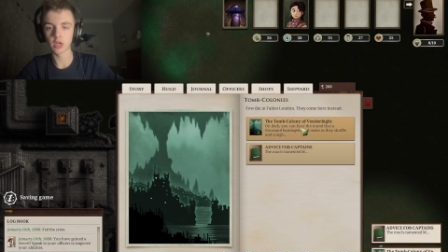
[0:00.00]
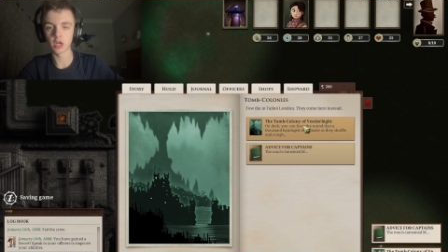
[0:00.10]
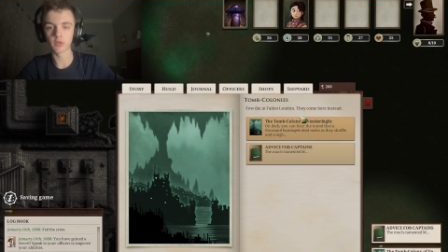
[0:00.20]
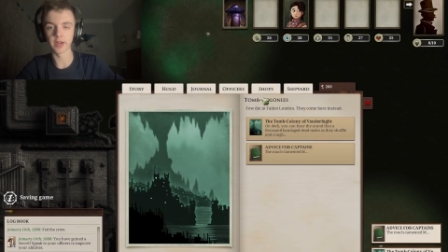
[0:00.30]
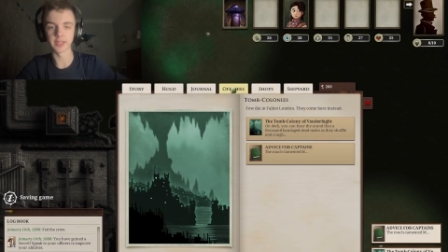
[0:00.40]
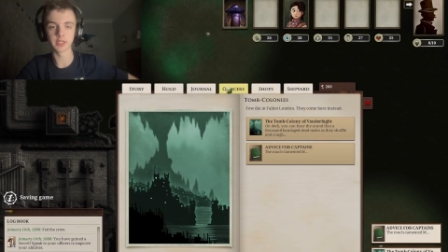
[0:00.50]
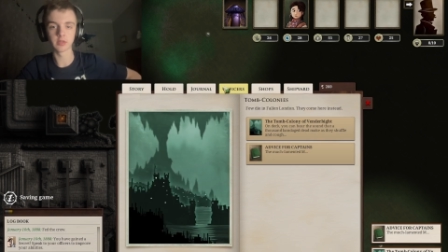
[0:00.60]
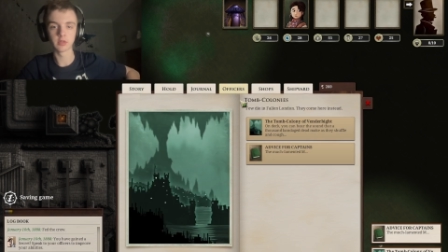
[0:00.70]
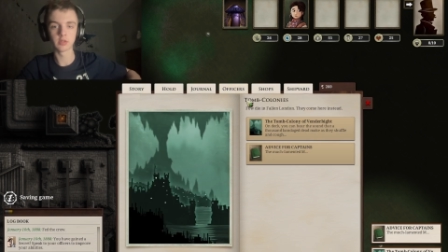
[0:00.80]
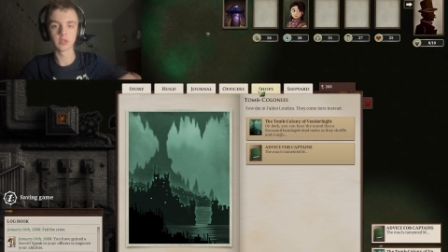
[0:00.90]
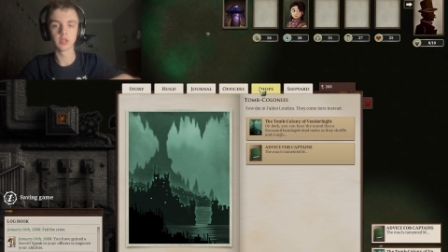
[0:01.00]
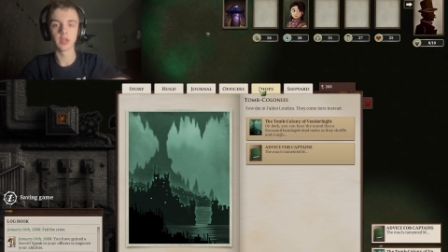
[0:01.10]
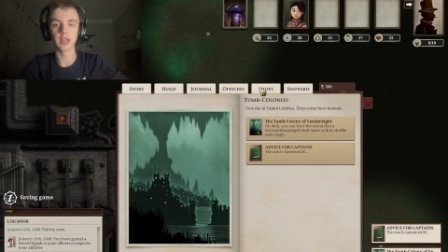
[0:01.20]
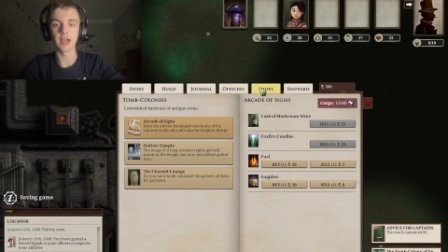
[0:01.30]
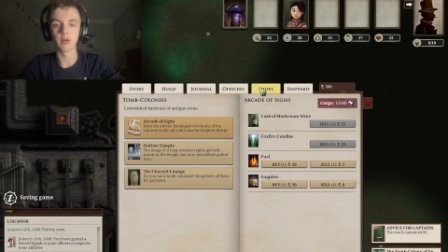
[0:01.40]
Alright.
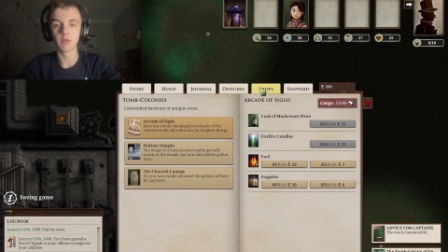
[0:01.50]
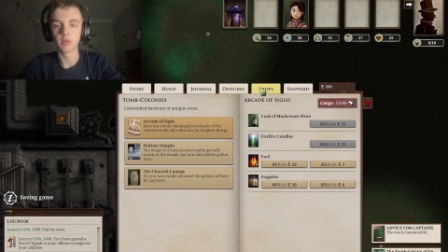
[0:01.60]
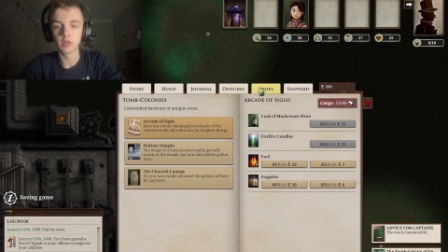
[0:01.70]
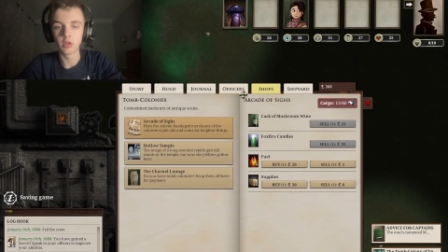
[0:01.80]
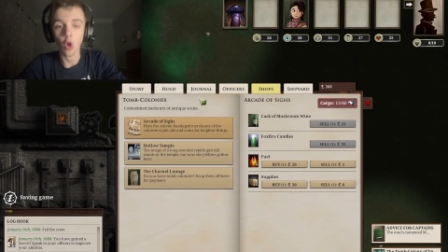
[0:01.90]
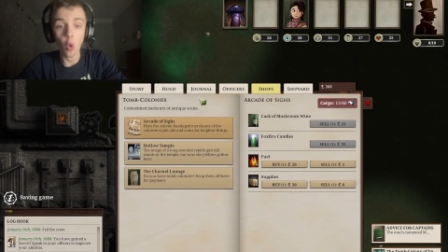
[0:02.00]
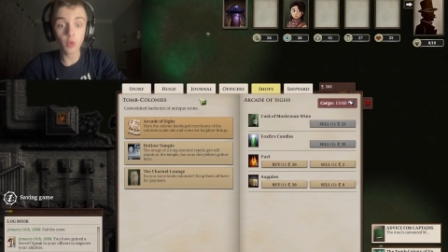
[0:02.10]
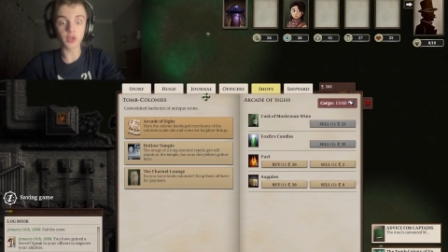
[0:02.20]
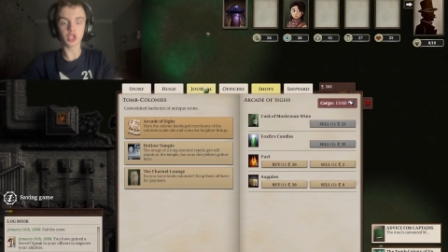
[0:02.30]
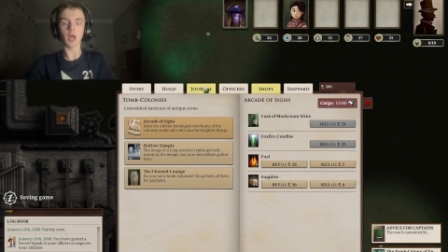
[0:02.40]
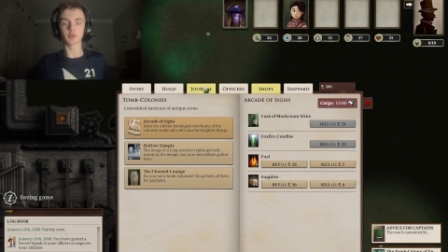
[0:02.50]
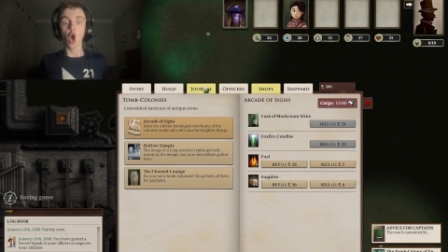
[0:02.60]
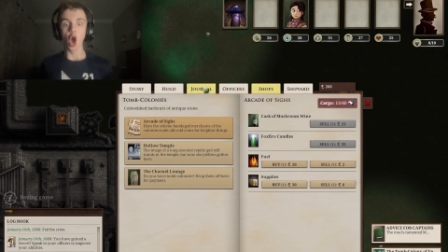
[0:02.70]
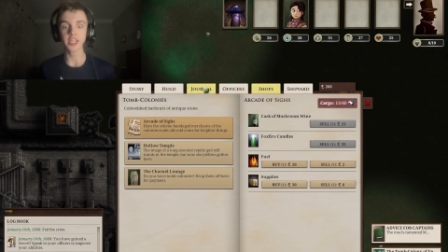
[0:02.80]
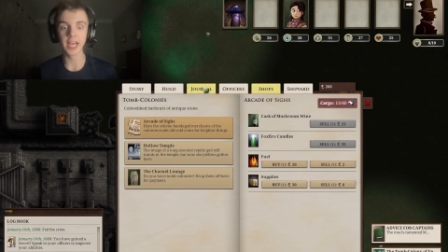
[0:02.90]
Now. Ooh, there's shops! Oh,